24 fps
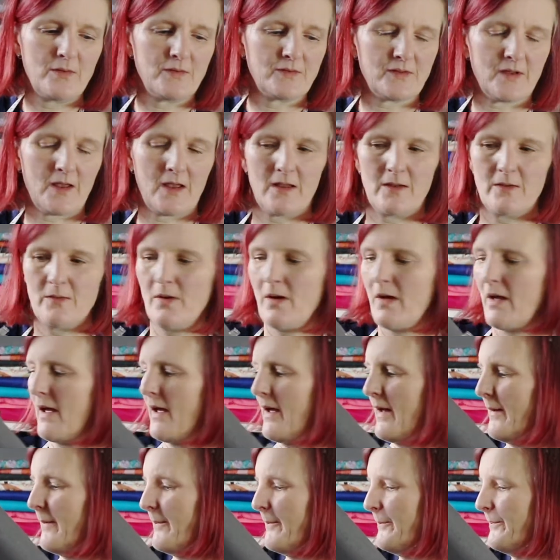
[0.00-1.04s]
So
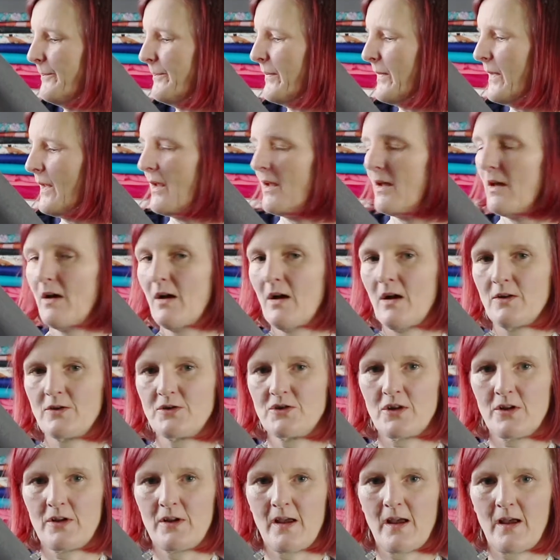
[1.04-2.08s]
I'll
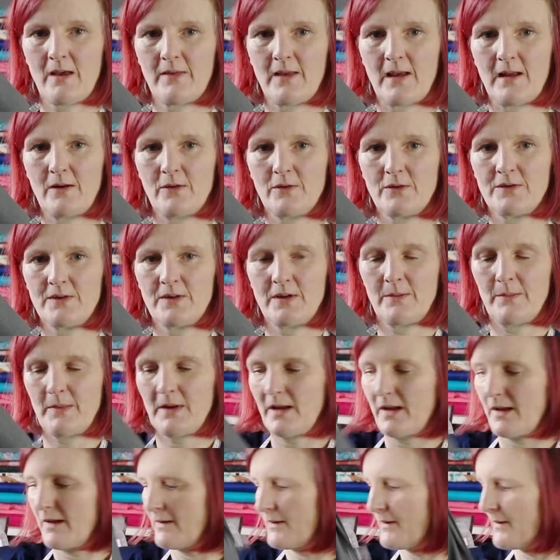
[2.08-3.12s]
show you how that looks in a
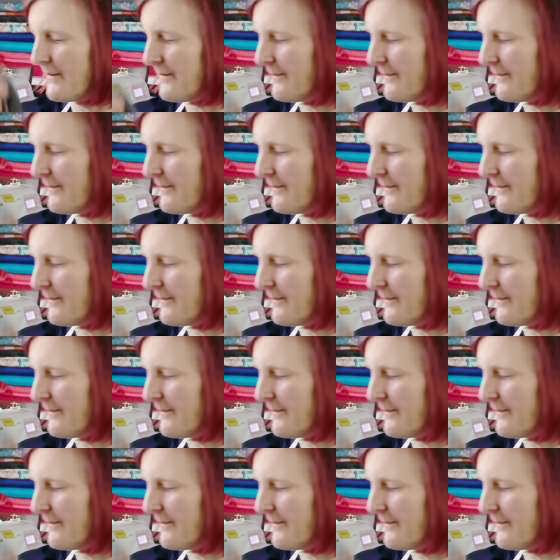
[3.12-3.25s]
minute.